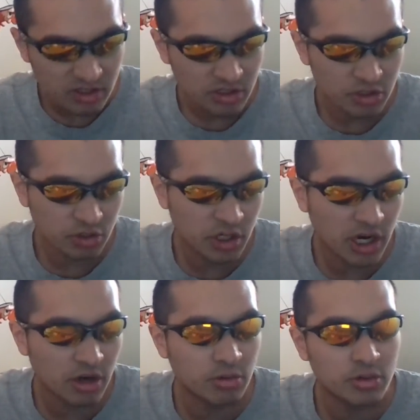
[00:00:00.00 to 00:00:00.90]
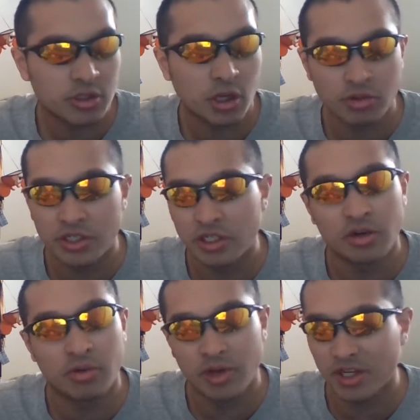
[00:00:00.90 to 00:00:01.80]
Jotaro told Dio
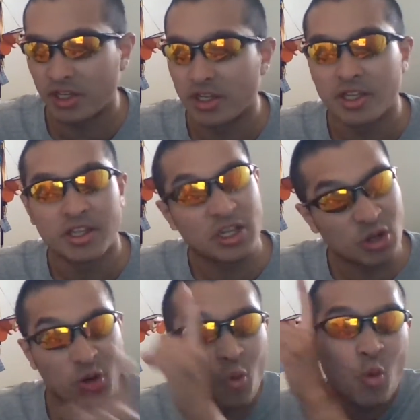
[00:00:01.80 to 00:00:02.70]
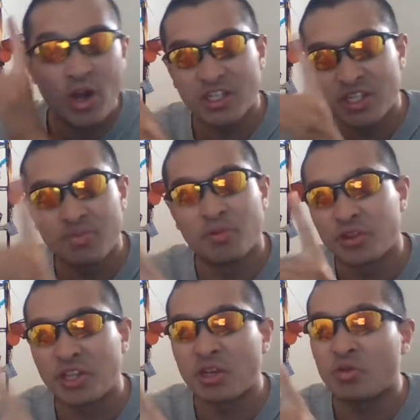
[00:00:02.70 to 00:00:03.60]
already, there's only one simple
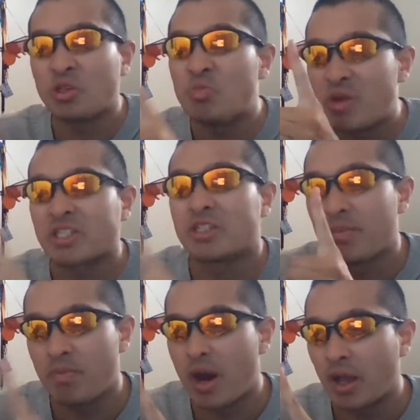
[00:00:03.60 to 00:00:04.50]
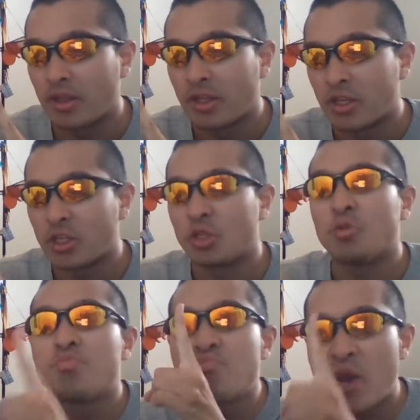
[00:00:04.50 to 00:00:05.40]
thing you messed up on.
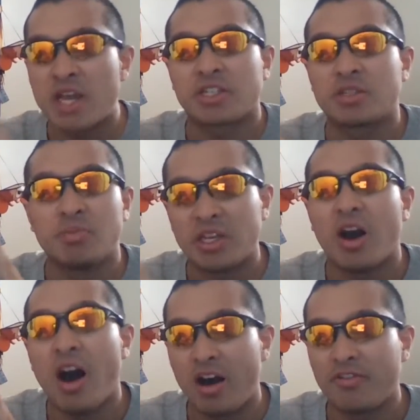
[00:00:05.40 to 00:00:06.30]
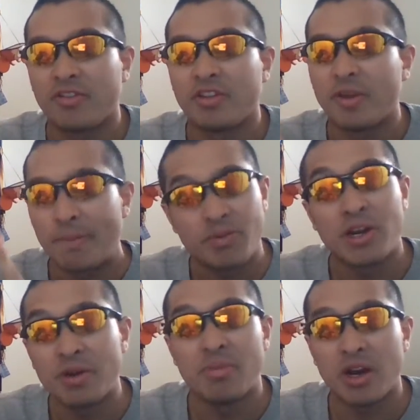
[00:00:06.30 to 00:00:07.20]
You pissed me off,
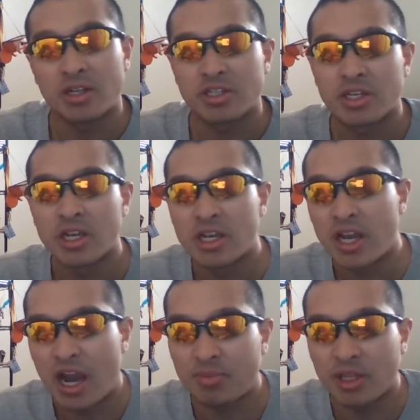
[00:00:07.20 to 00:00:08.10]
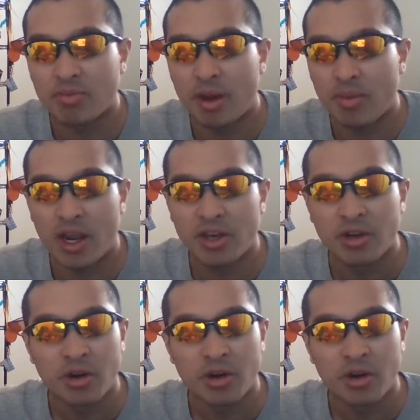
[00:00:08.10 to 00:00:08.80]
pretty much. I think in my mind,